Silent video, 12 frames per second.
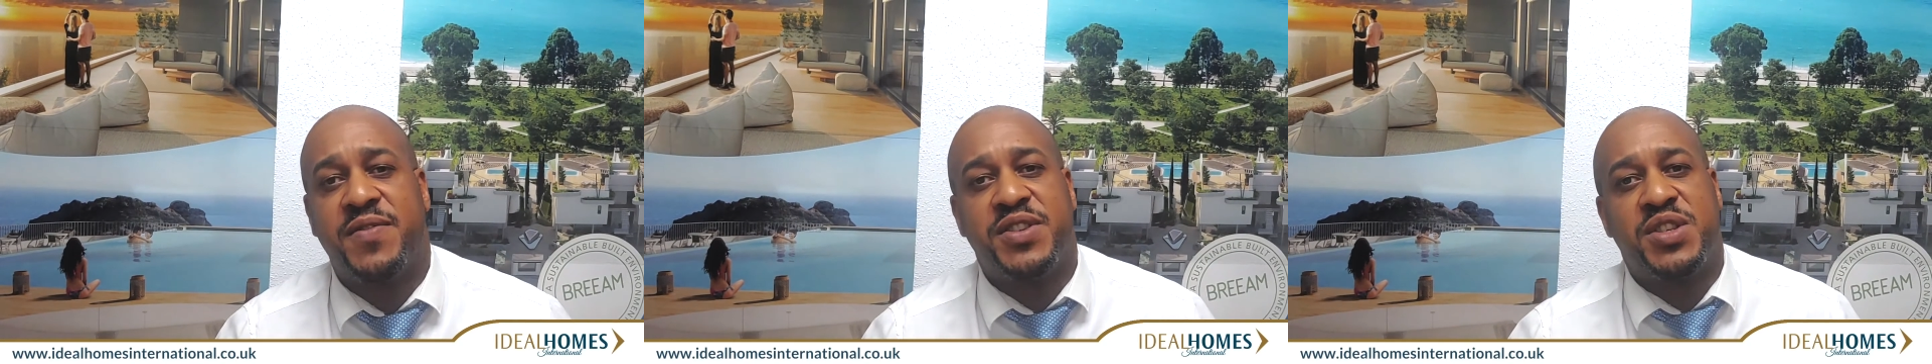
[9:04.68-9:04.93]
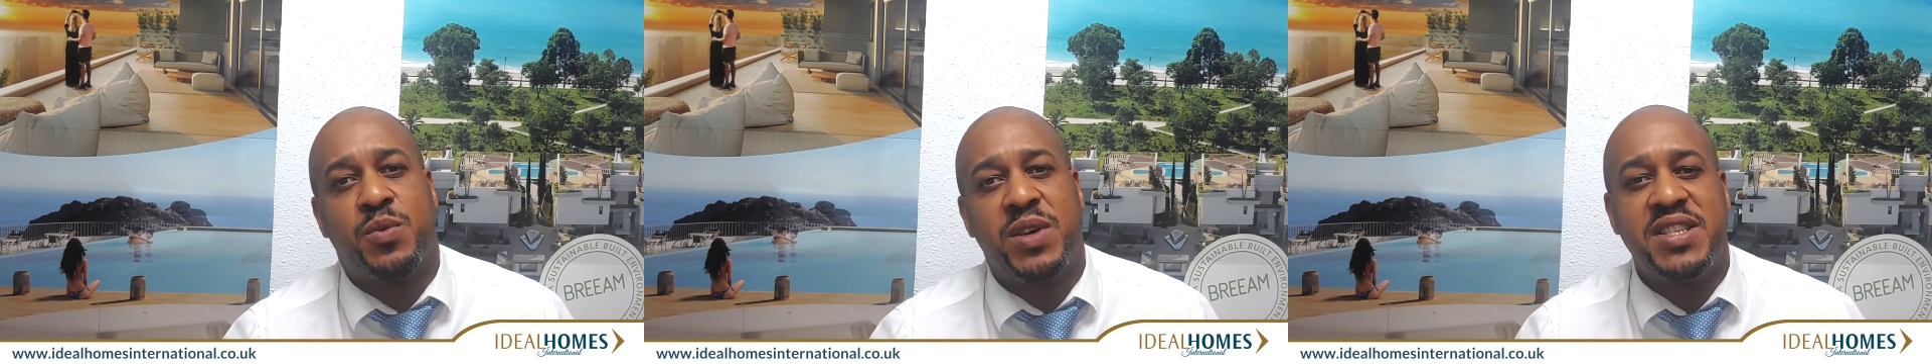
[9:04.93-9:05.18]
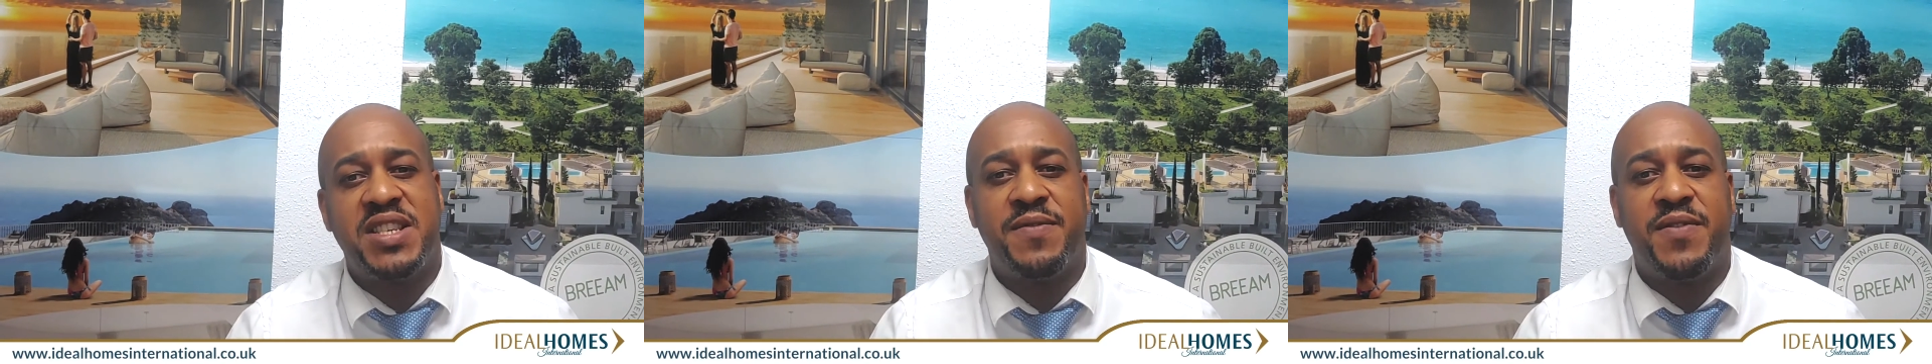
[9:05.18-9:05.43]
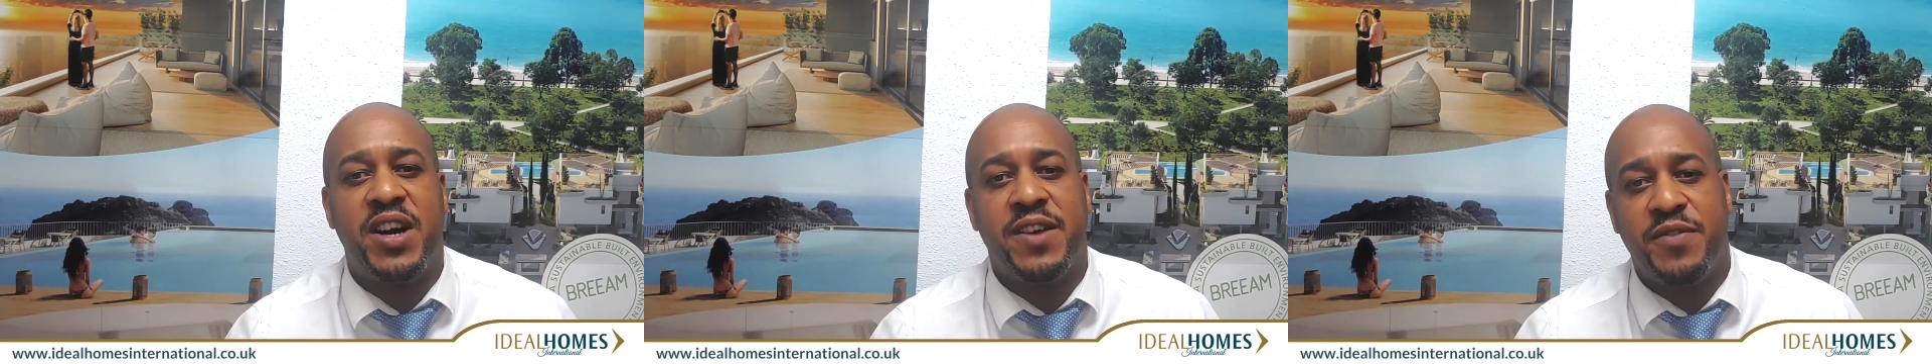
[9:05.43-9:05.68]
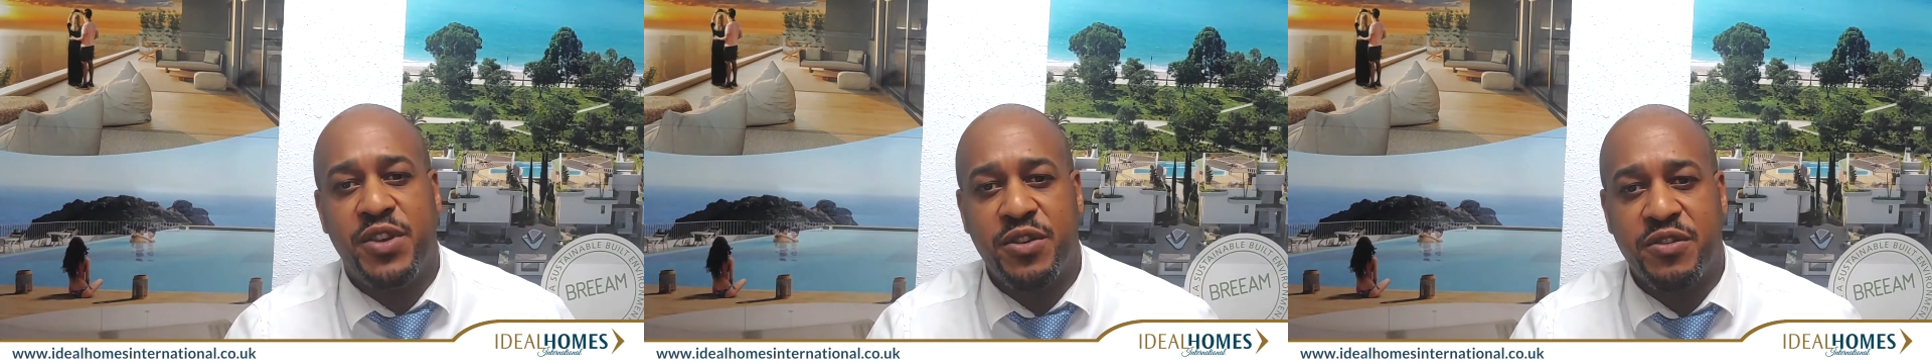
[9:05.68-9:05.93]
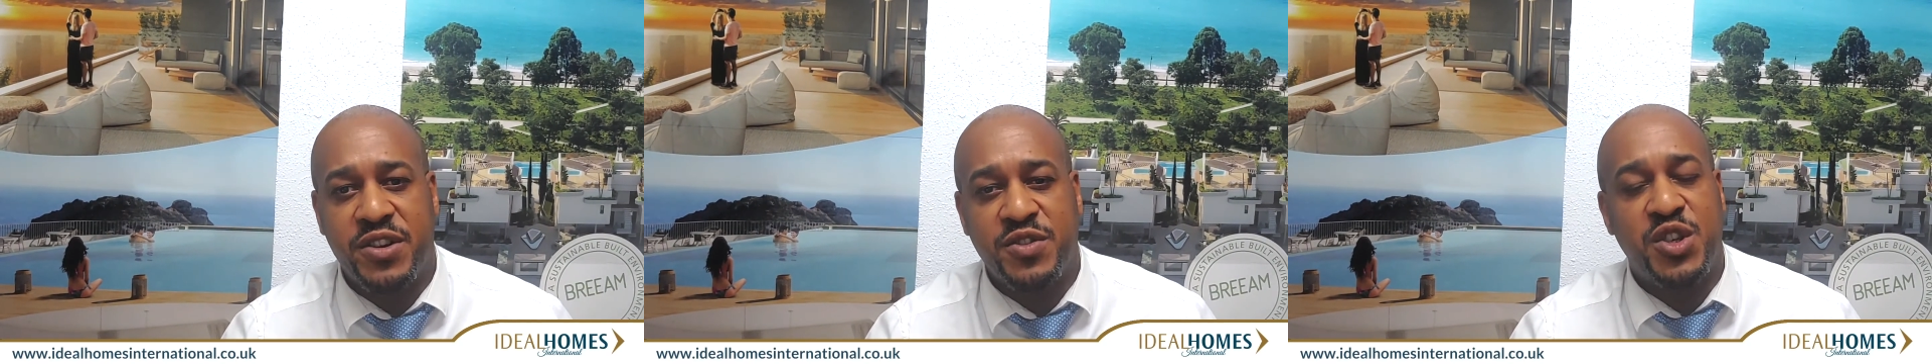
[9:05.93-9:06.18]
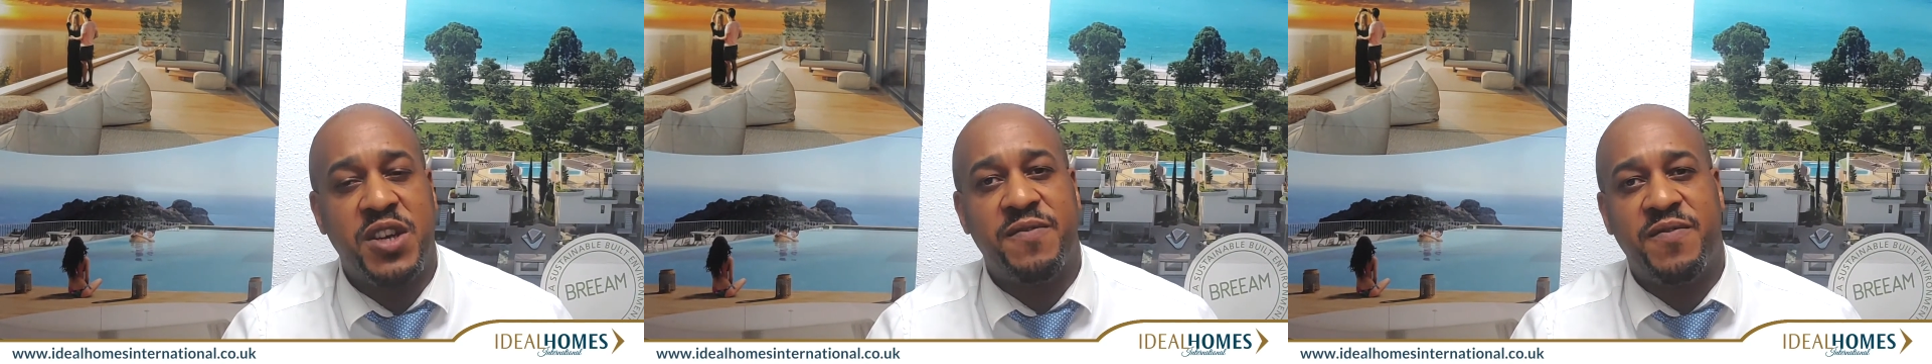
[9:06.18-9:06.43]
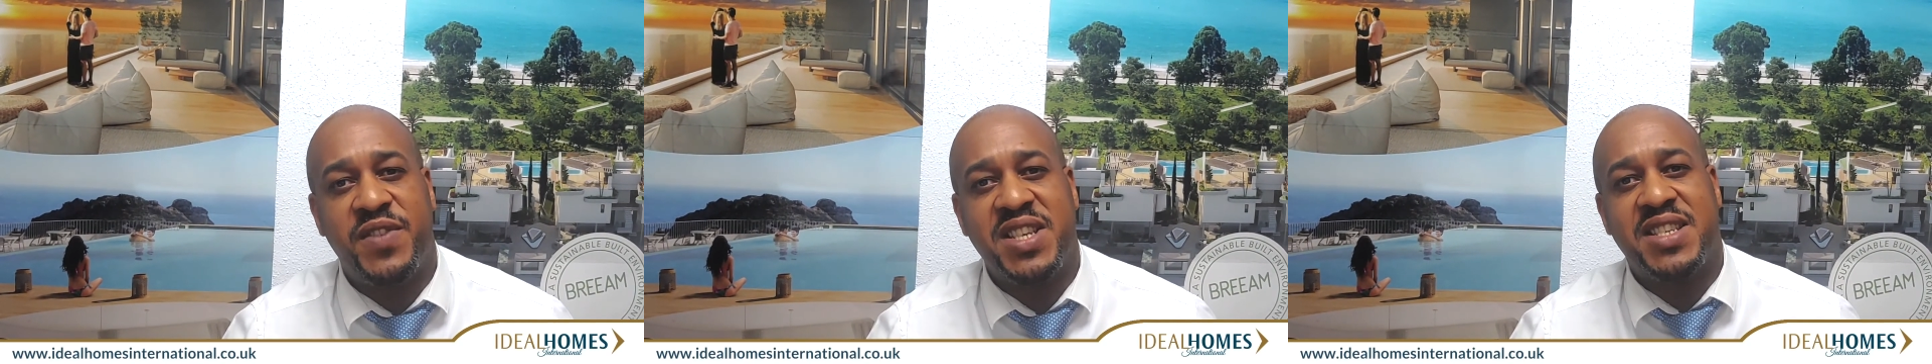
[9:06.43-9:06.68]
for 25 euros, you can
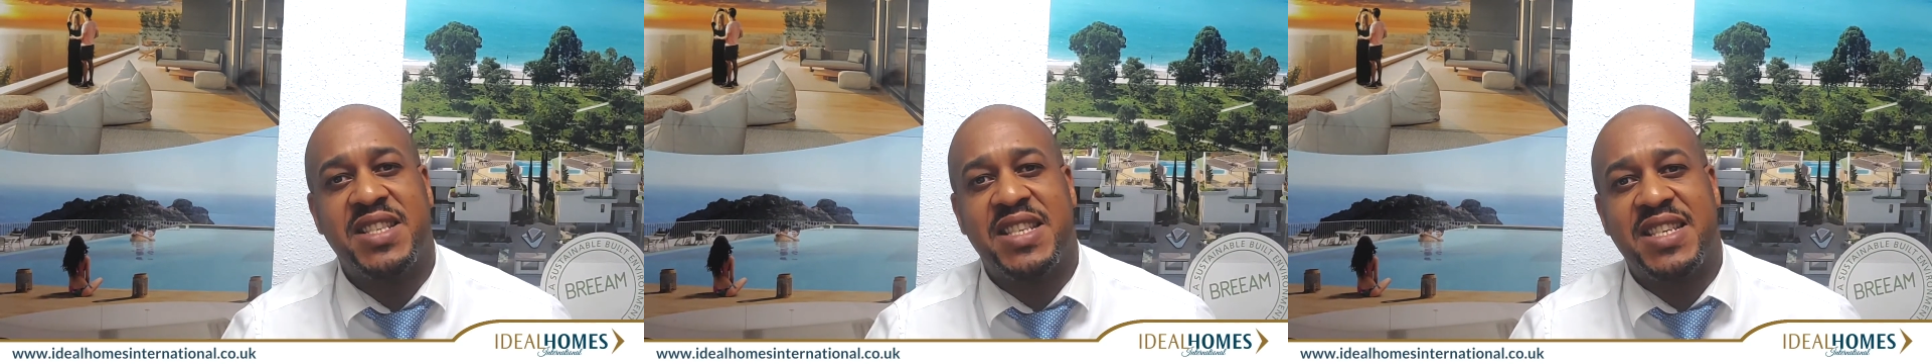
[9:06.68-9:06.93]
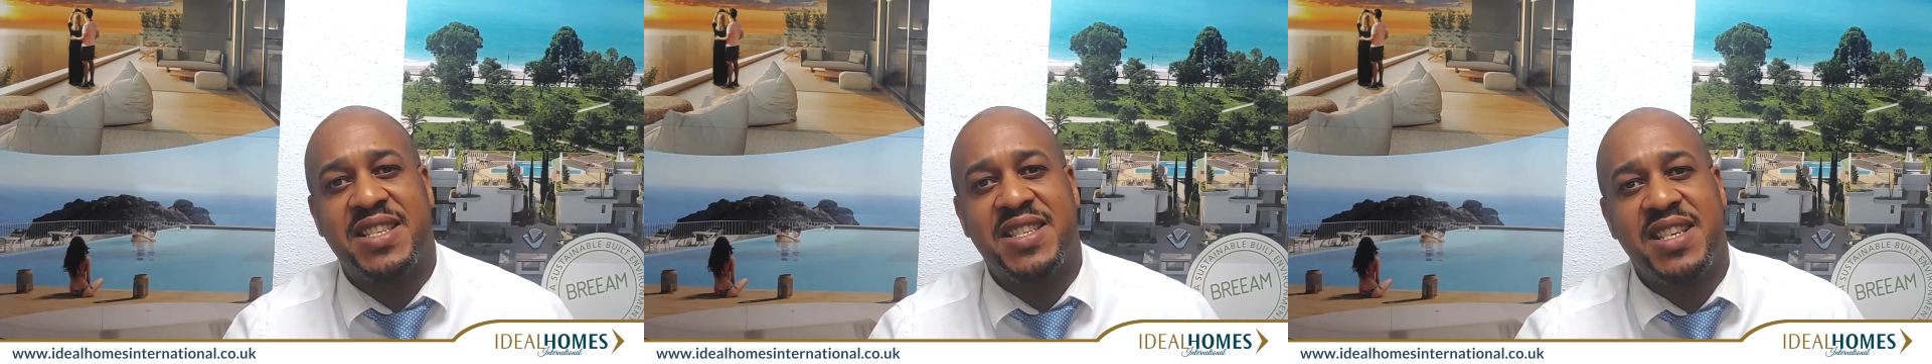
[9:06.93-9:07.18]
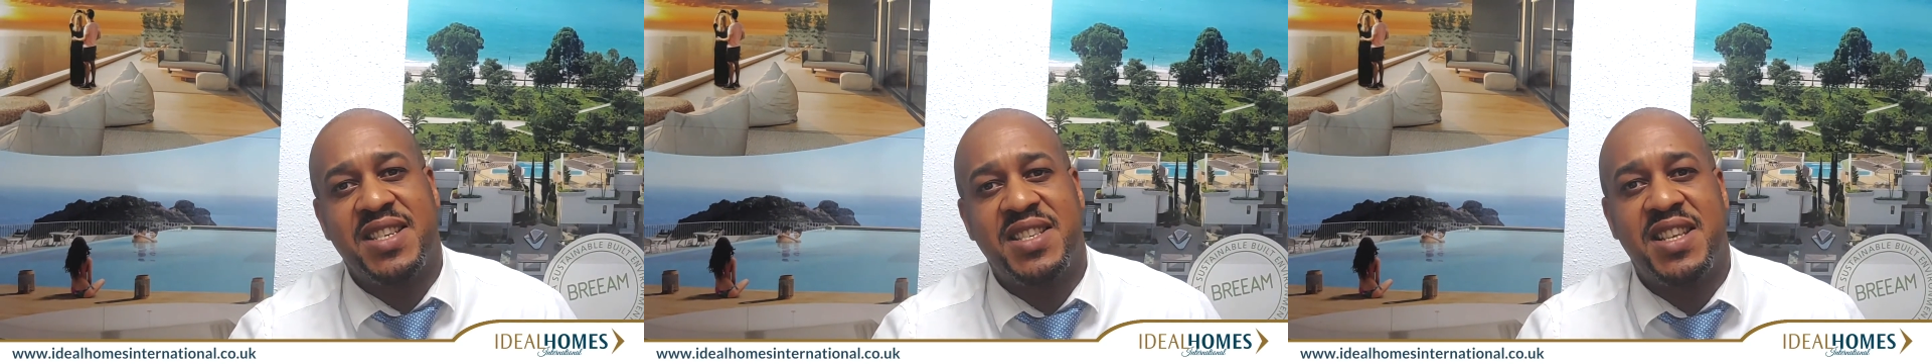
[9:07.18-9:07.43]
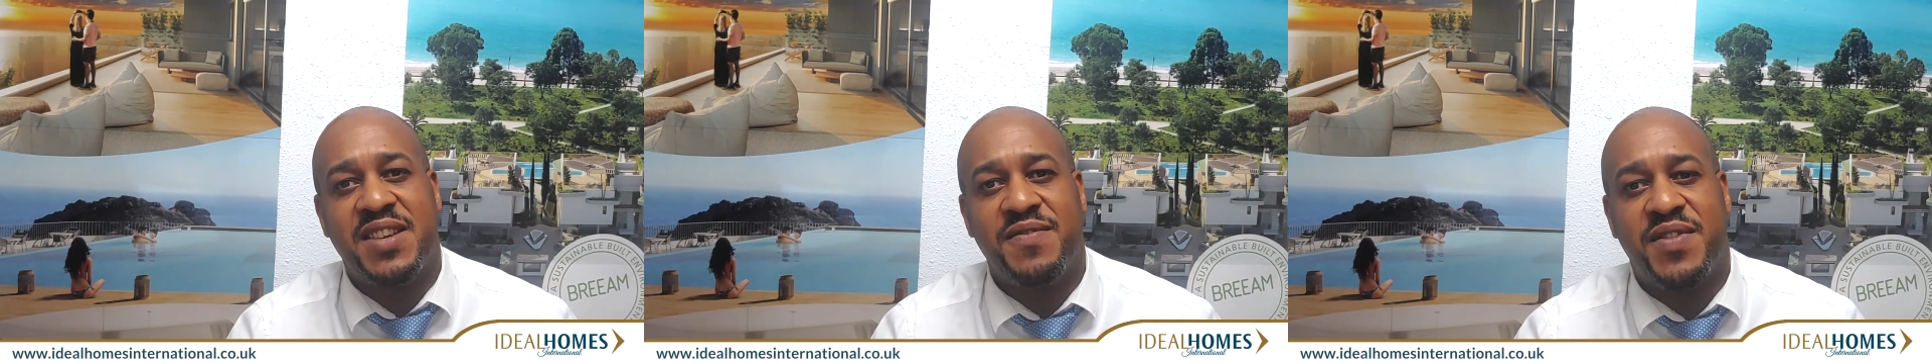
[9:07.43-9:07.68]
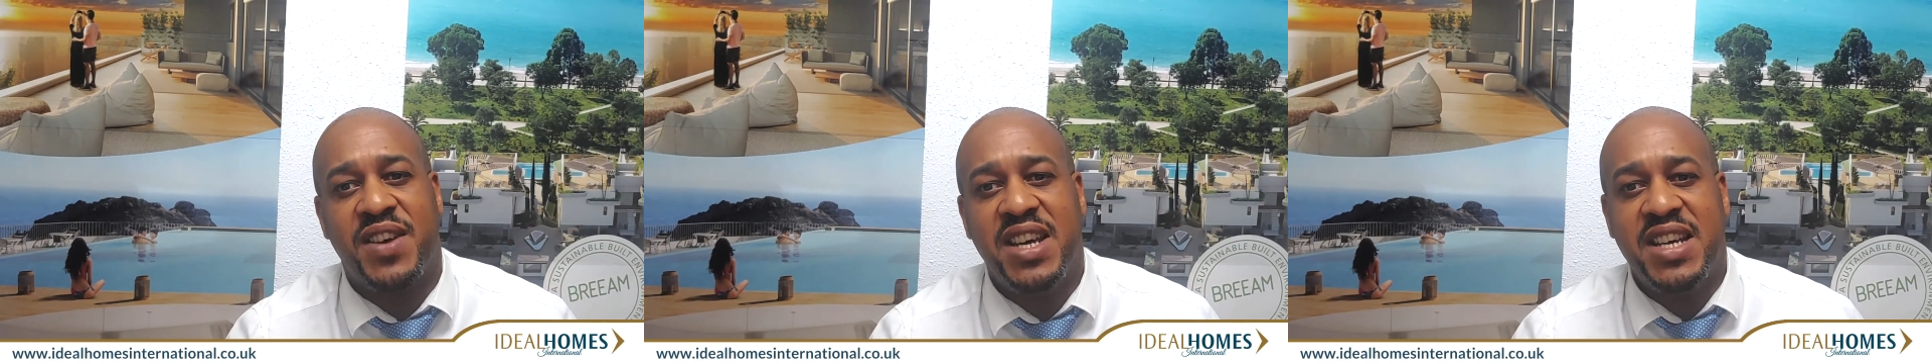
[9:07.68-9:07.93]
visit the 16th